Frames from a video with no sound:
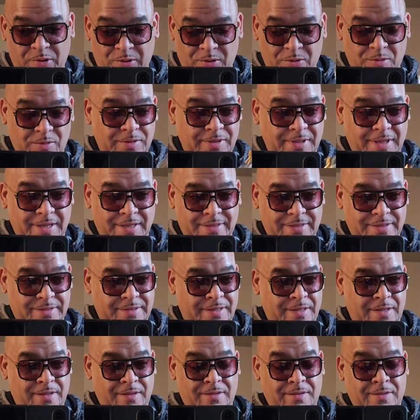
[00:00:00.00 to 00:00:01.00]
all day
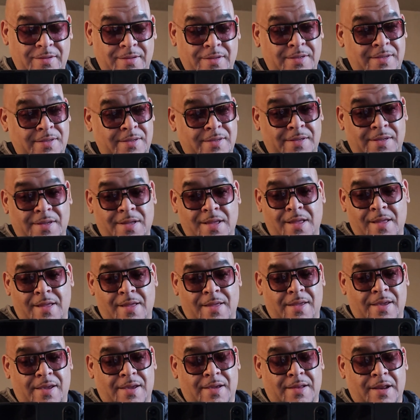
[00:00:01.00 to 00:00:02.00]
today,
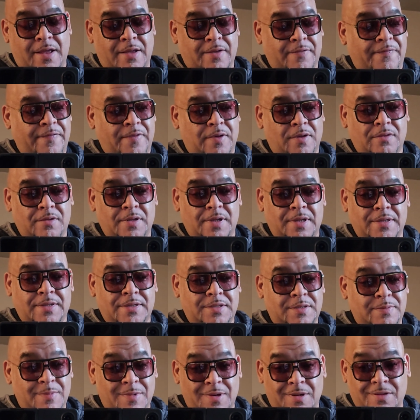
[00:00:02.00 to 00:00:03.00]
and I felt and
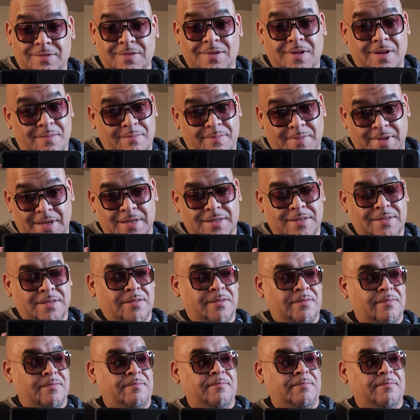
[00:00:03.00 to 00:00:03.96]
smelled amazing.